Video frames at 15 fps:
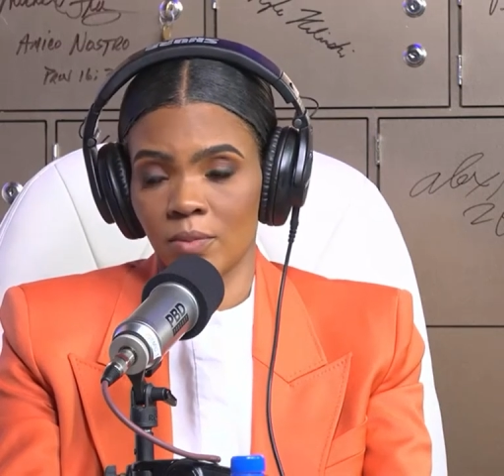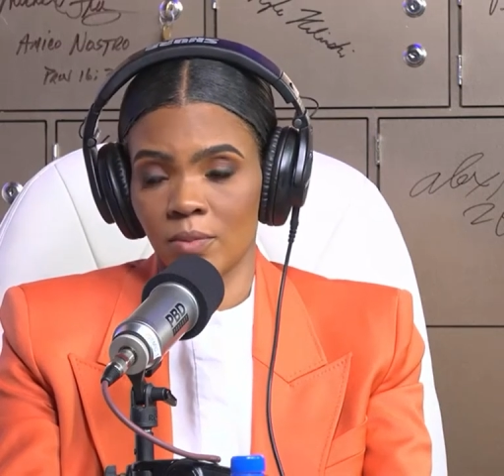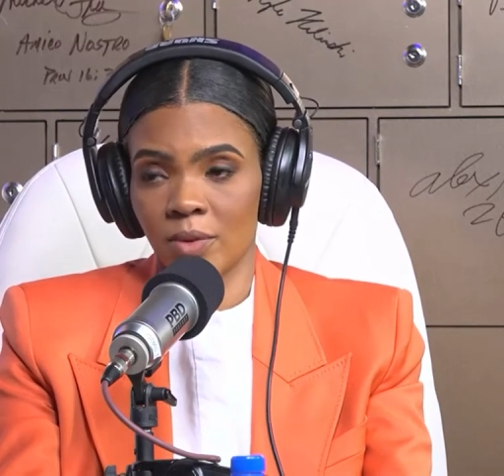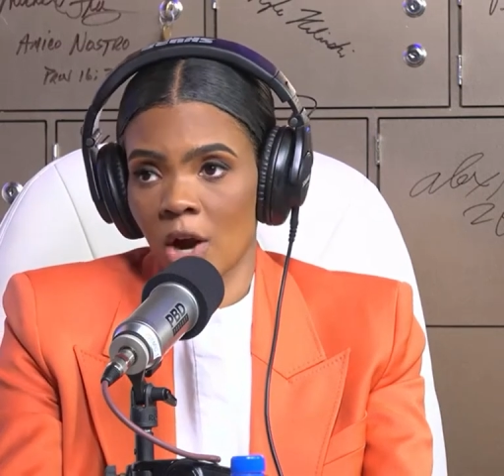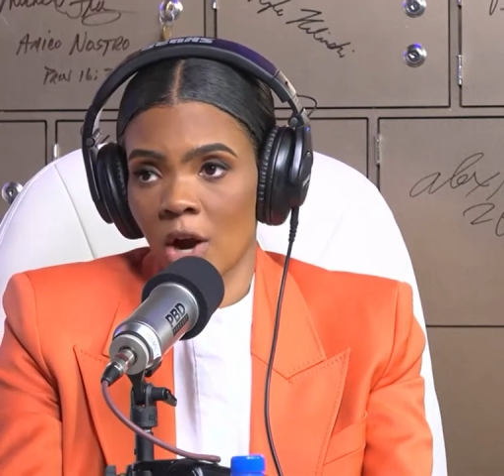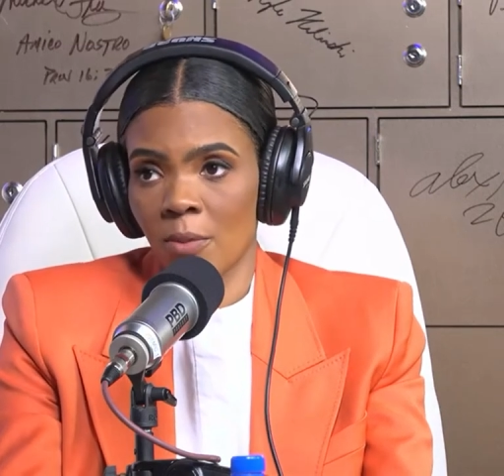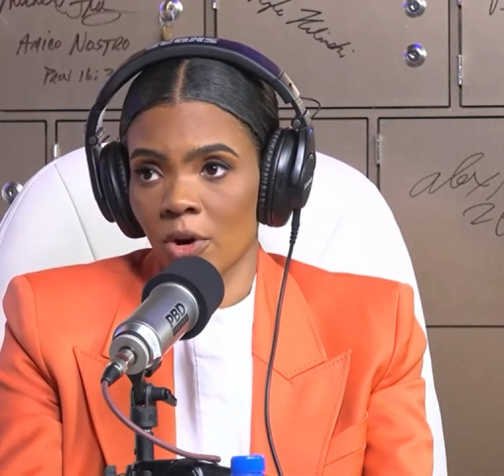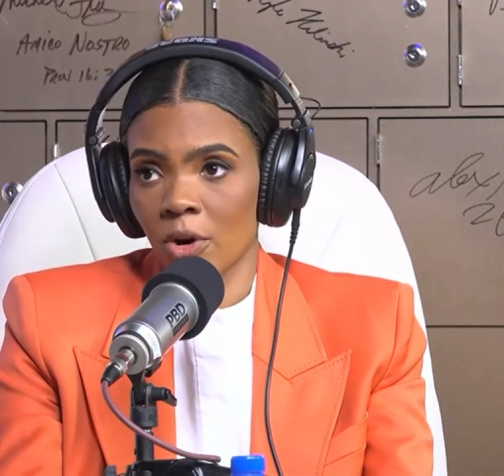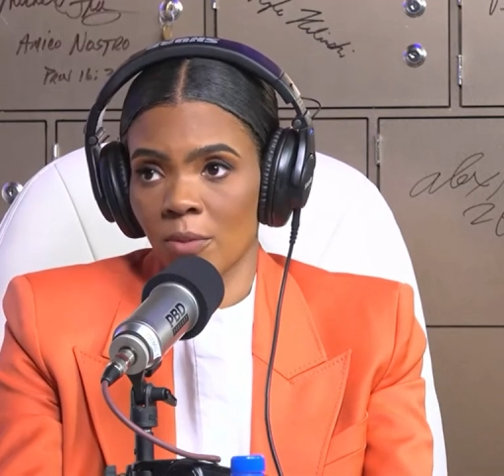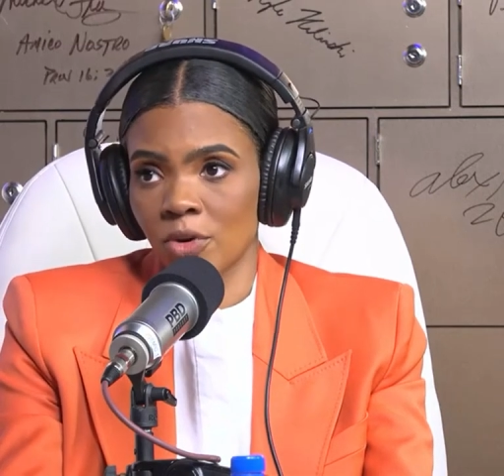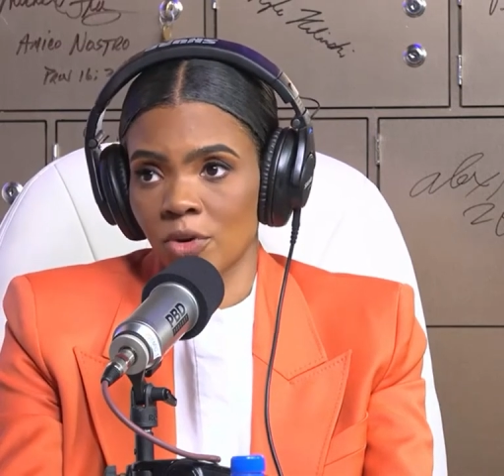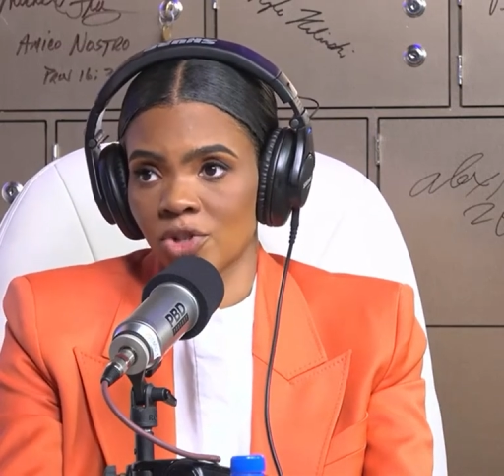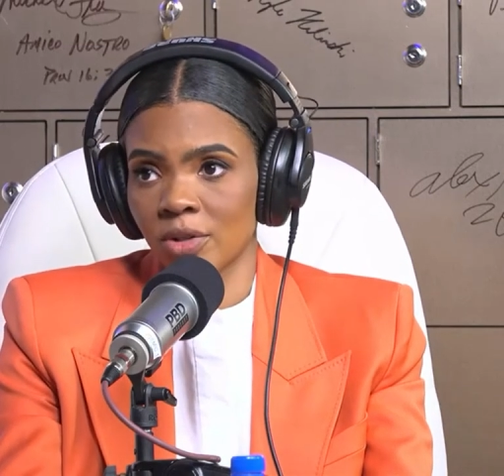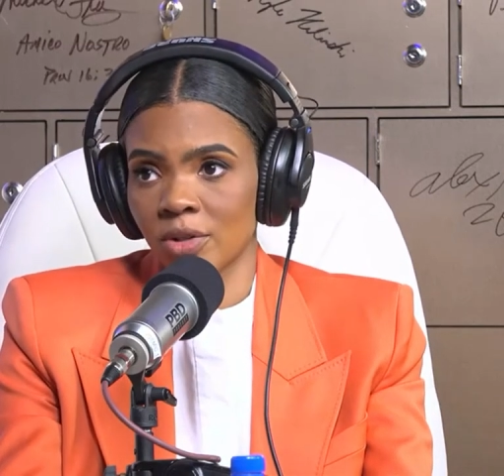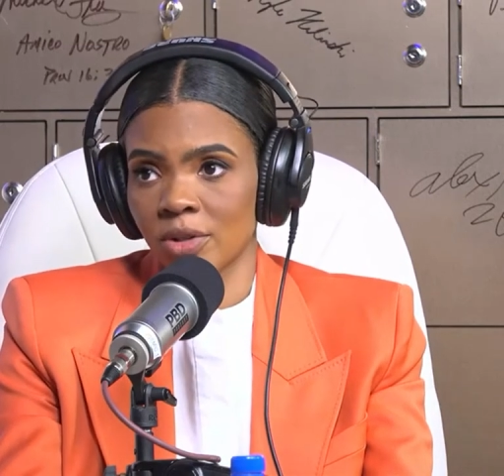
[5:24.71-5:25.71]
We are more
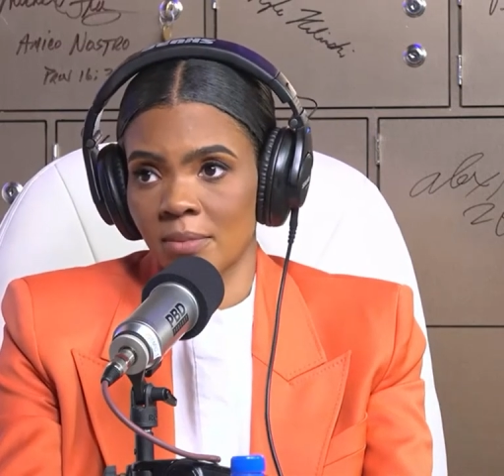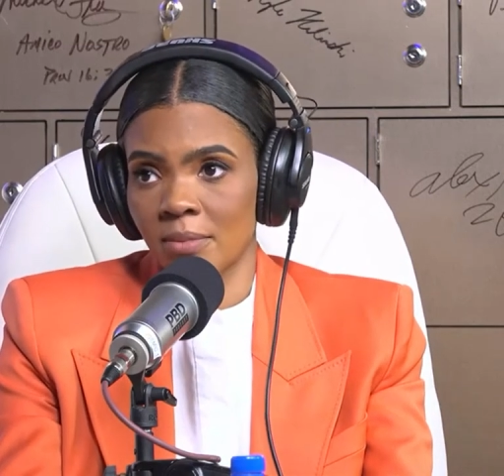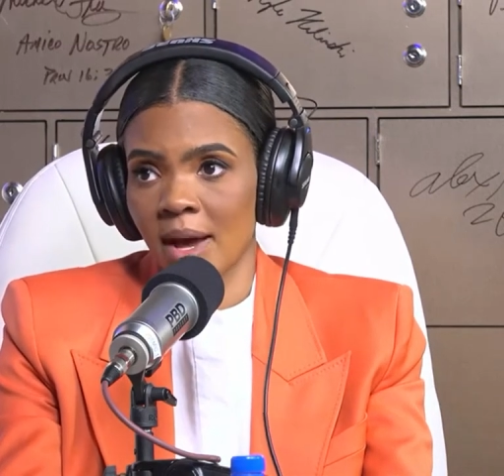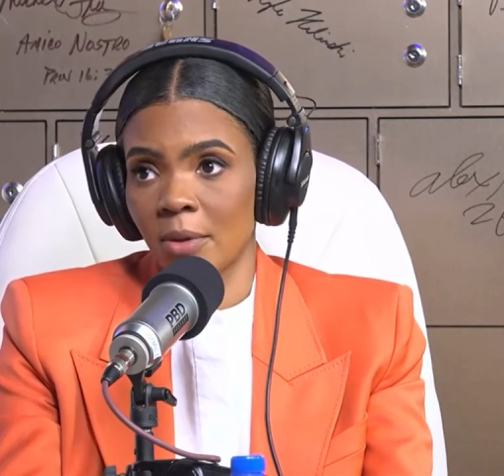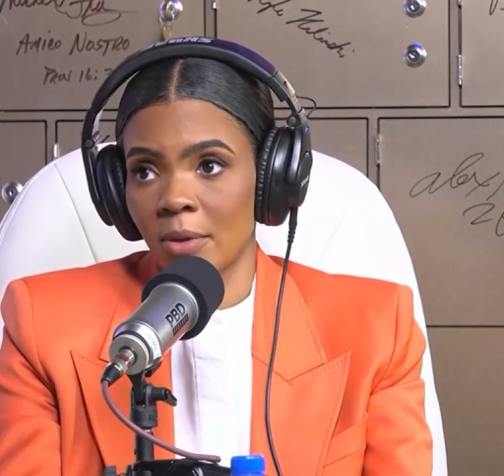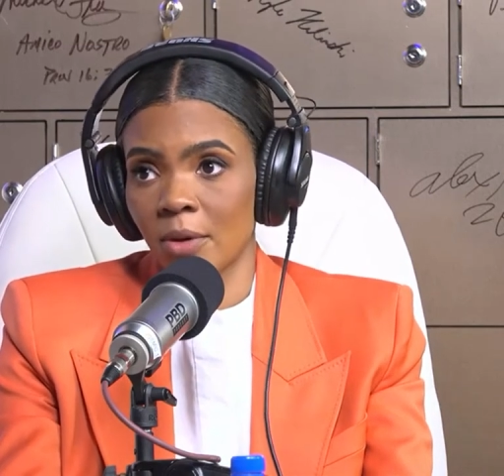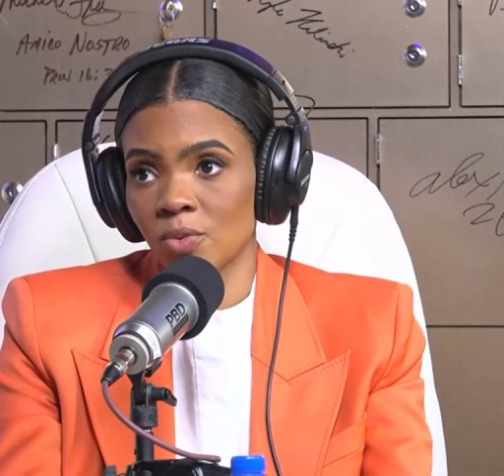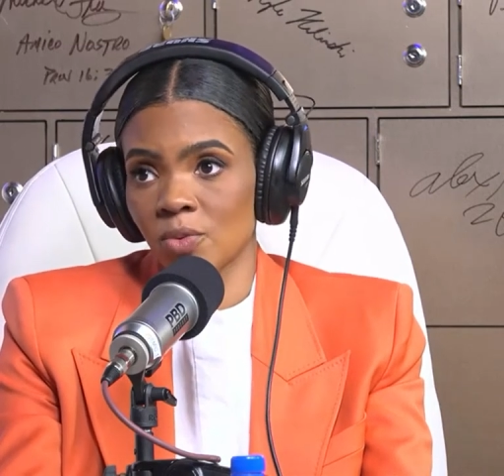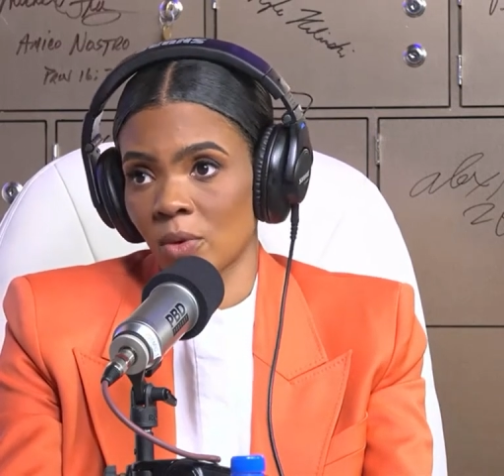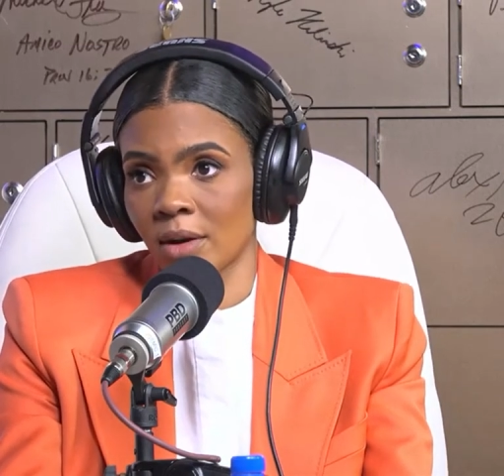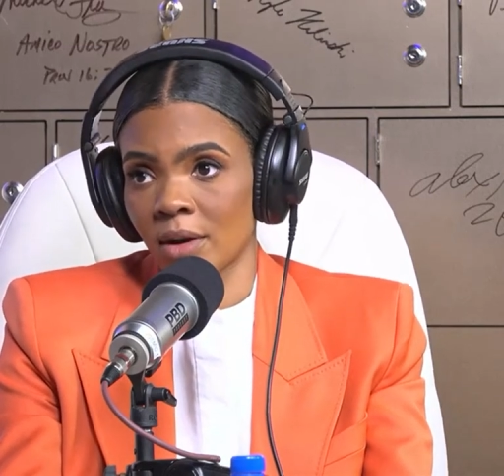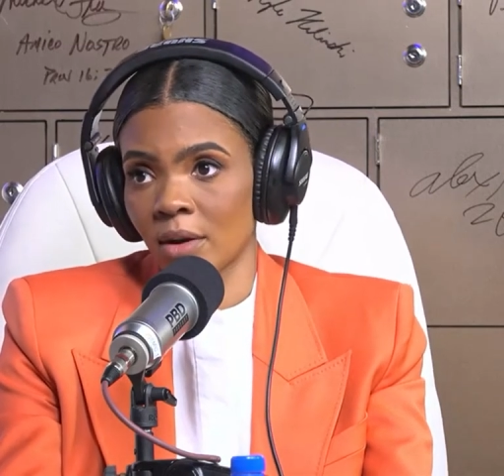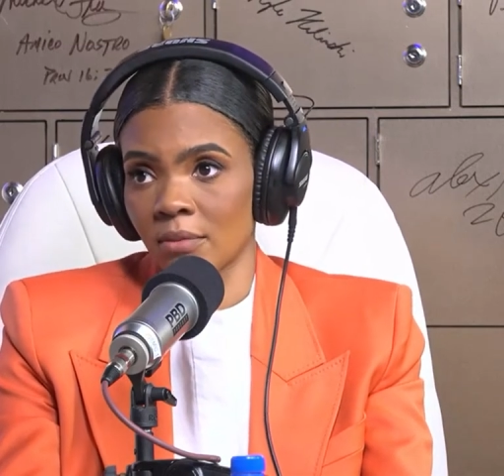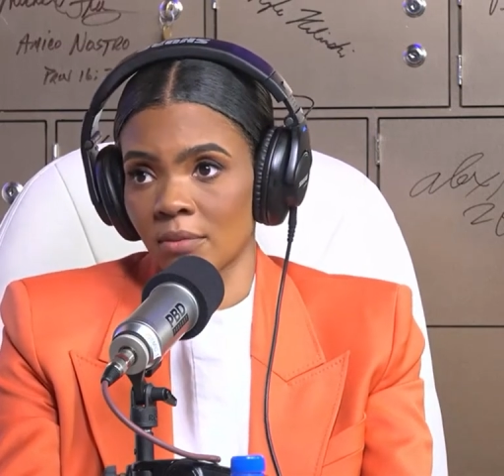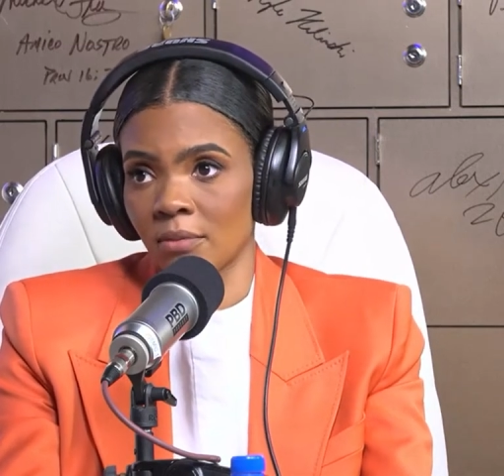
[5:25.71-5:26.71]
emotional than men. Most
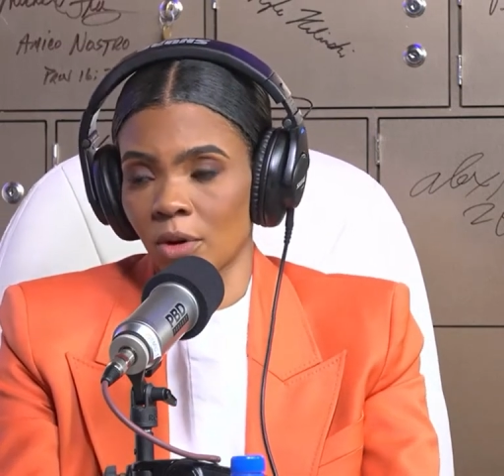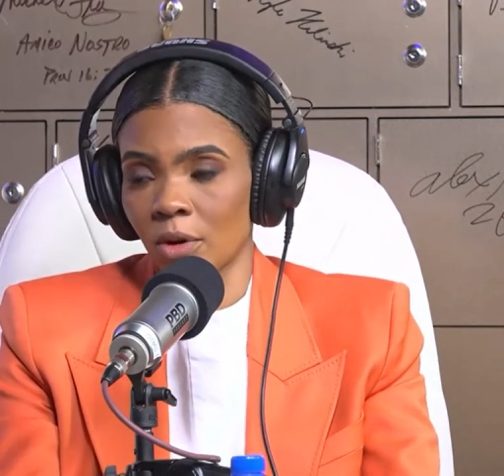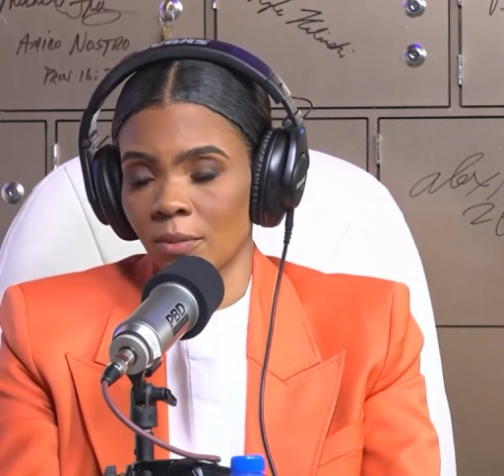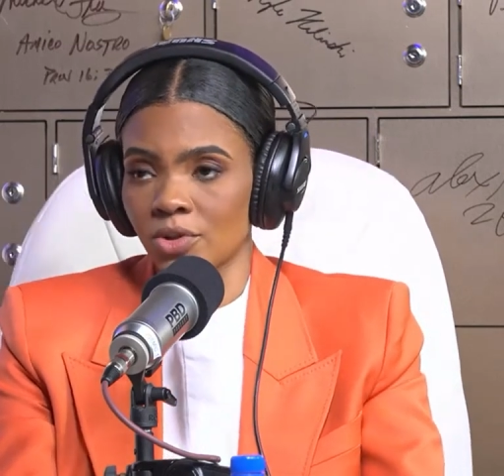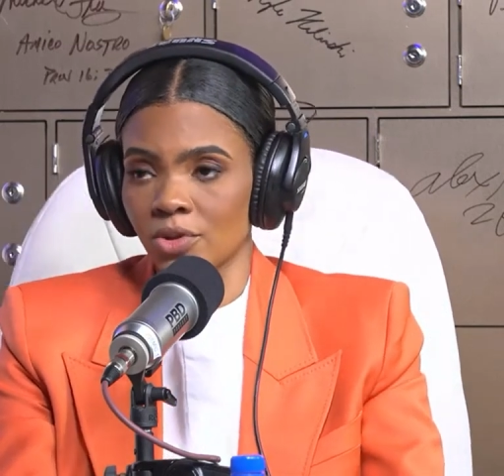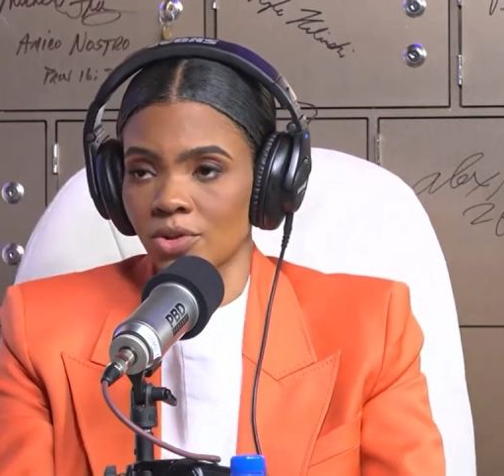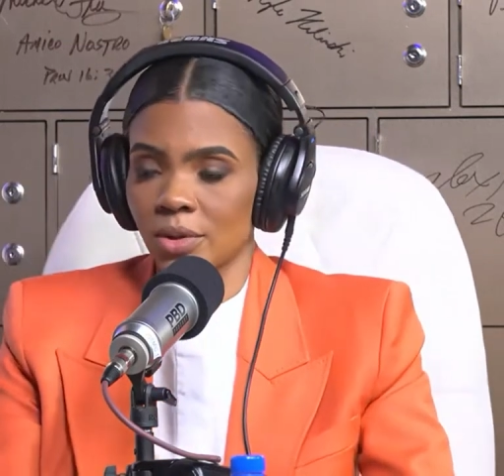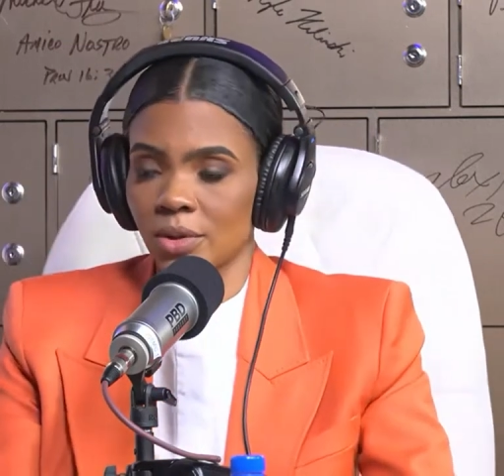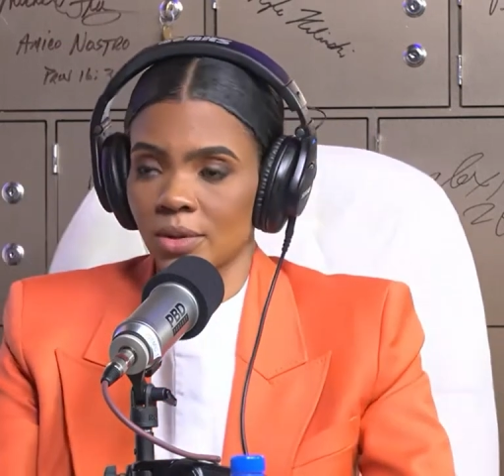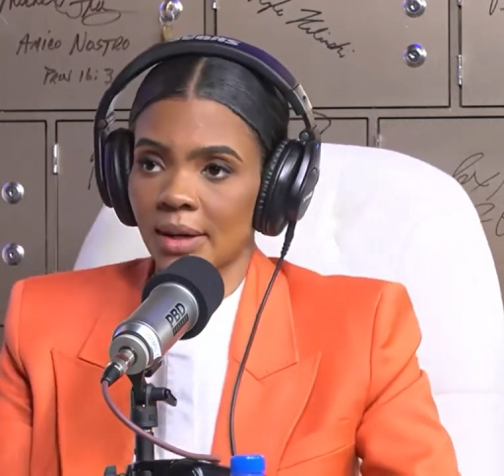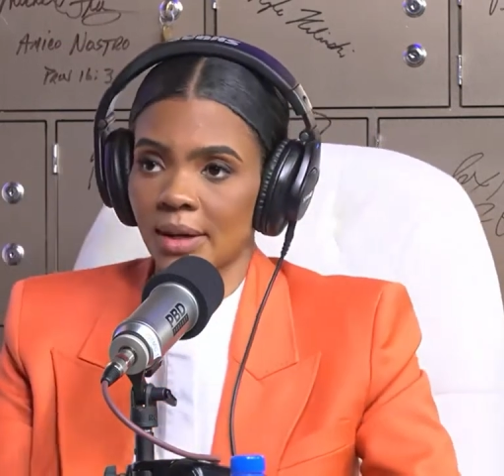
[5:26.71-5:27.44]
women are more emotional than men.